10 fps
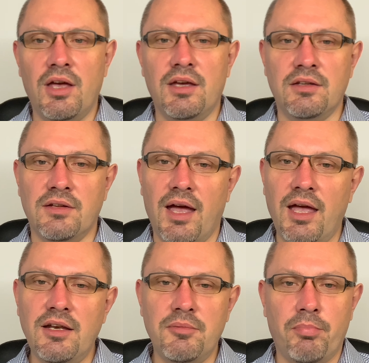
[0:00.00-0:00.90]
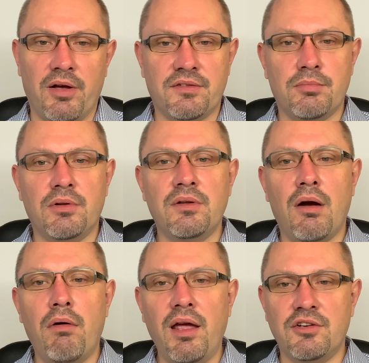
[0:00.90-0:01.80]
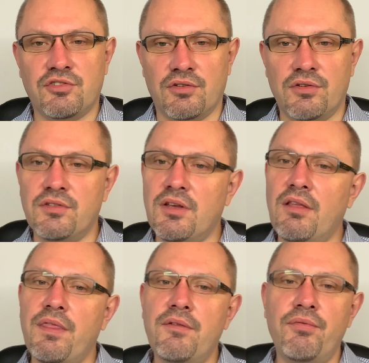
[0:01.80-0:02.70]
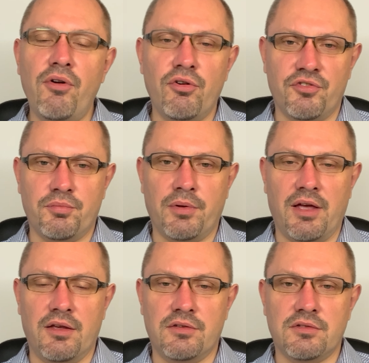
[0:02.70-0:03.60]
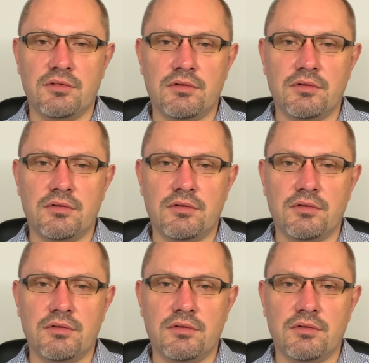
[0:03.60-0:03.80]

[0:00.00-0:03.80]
in any possible directions in the first place.